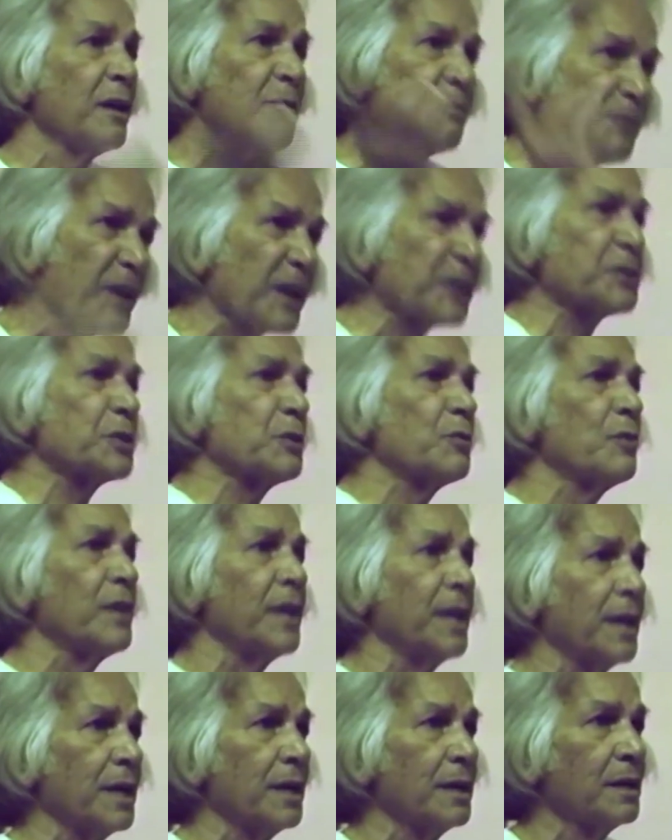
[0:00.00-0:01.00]

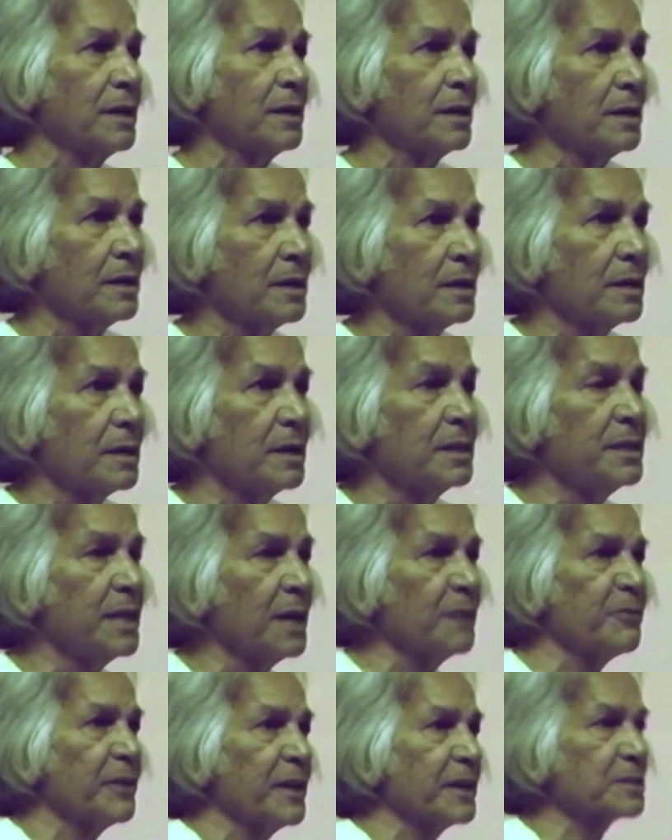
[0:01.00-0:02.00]
effectively in the
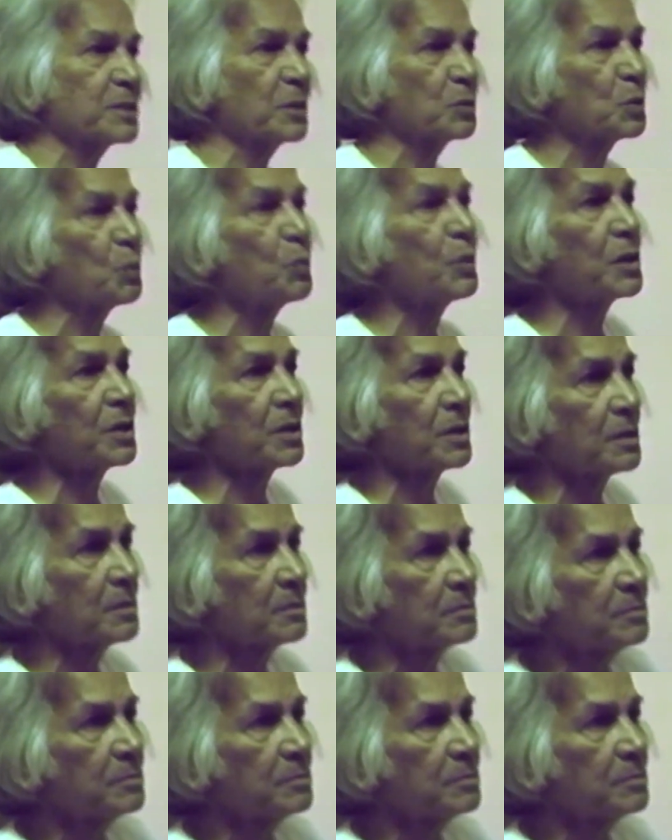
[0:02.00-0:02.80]
affairs of the world.